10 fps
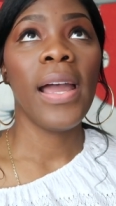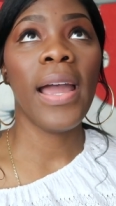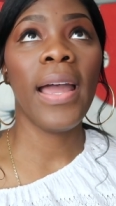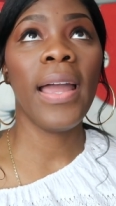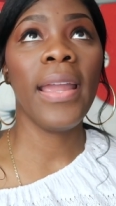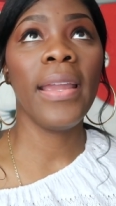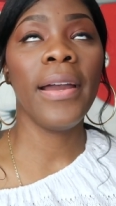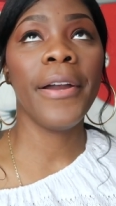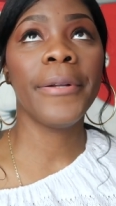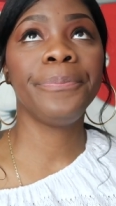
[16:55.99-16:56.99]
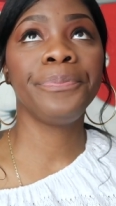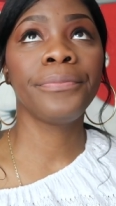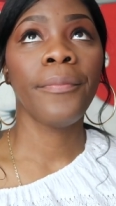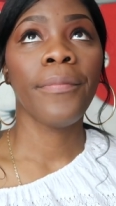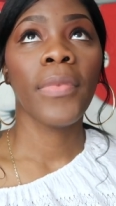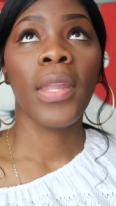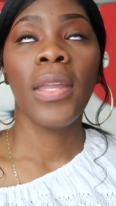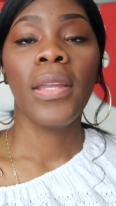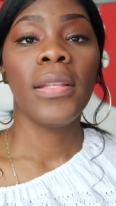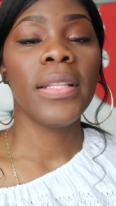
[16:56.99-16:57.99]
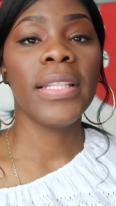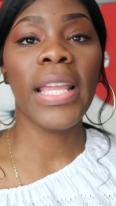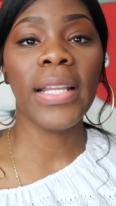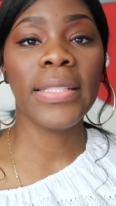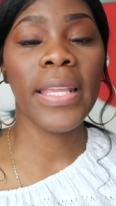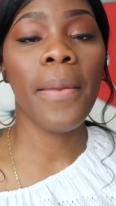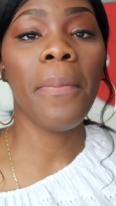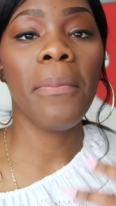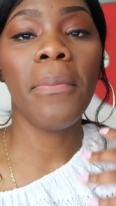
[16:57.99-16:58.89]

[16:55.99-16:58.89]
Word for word: I, um, like I said,